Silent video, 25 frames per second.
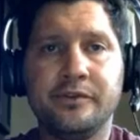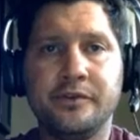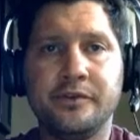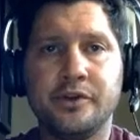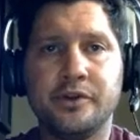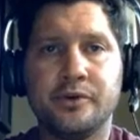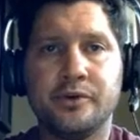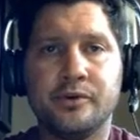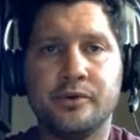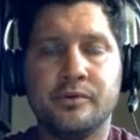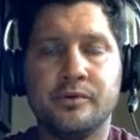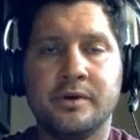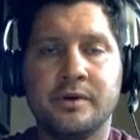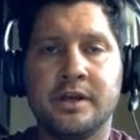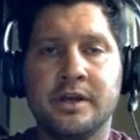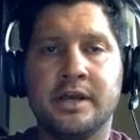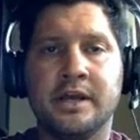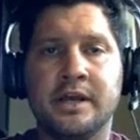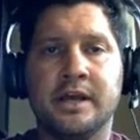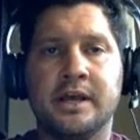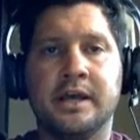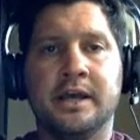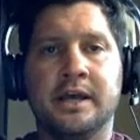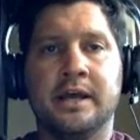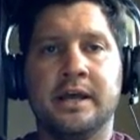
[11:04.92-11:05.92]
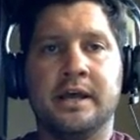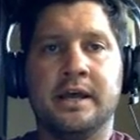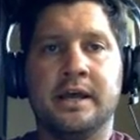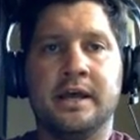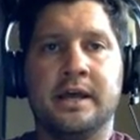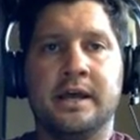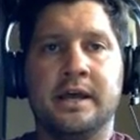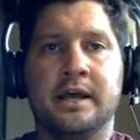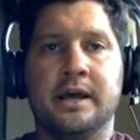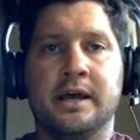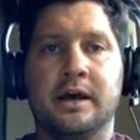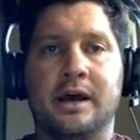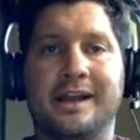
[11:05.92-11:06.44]
you,
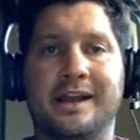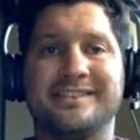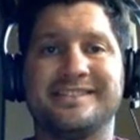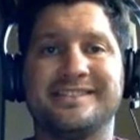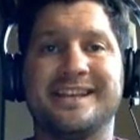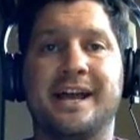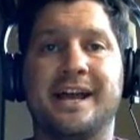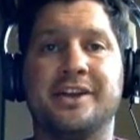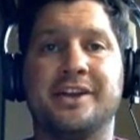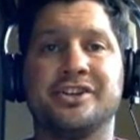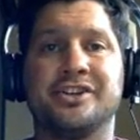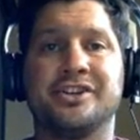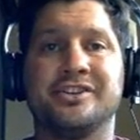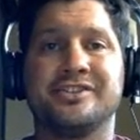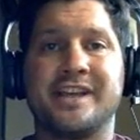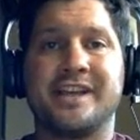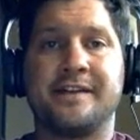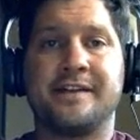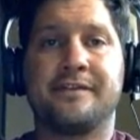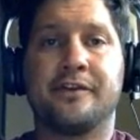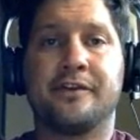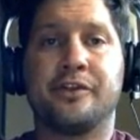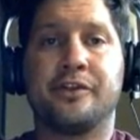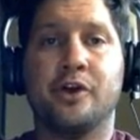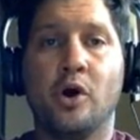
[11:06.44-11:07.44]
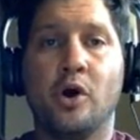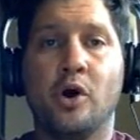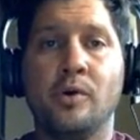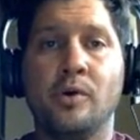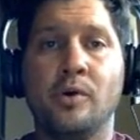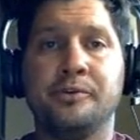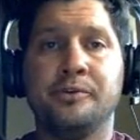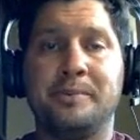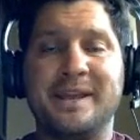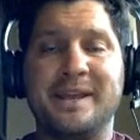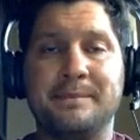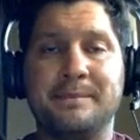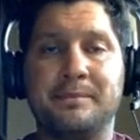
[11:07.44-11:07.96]
I should say for
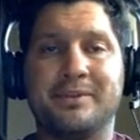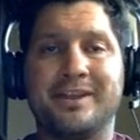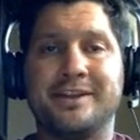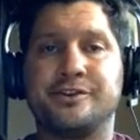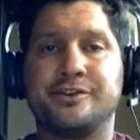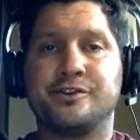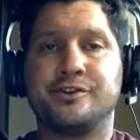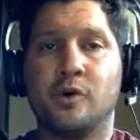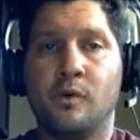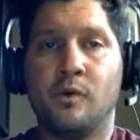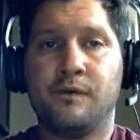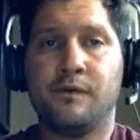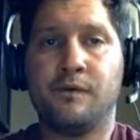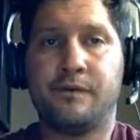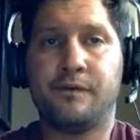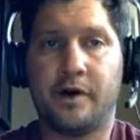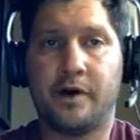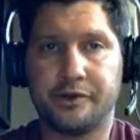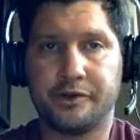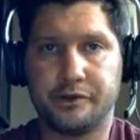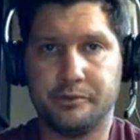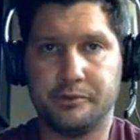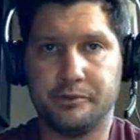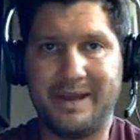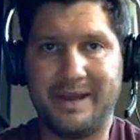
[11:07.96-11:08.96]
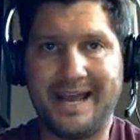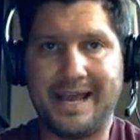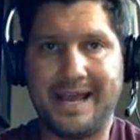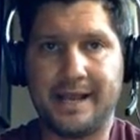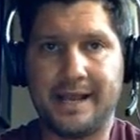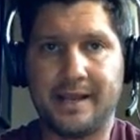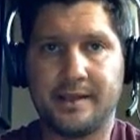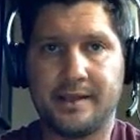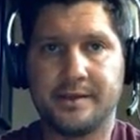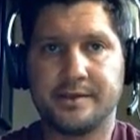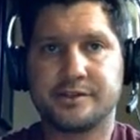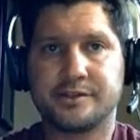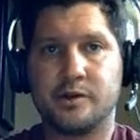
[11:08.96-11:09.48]
those people that don't follow you
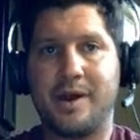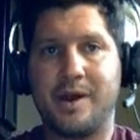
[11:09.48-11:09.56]
back, so